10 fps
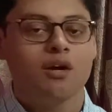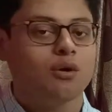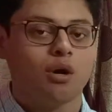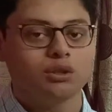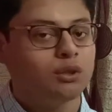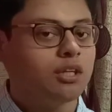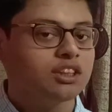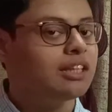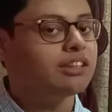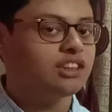
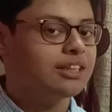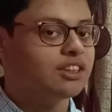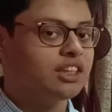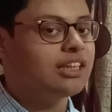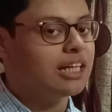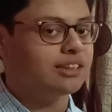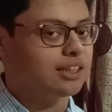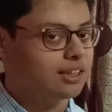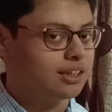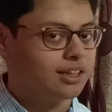Conjugation is changing, that's
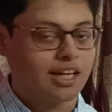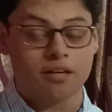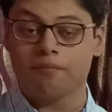another thing,